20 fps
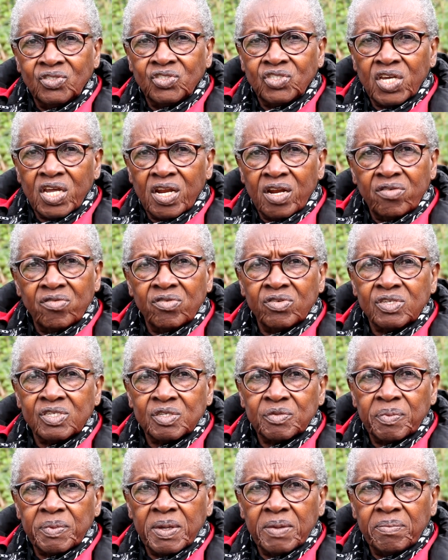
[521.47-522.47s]
generous,
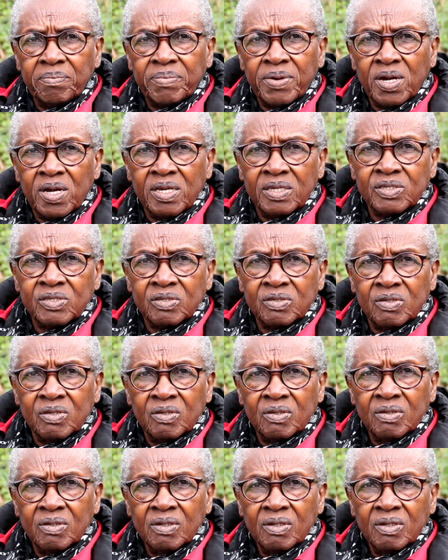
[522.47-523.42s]
sweet person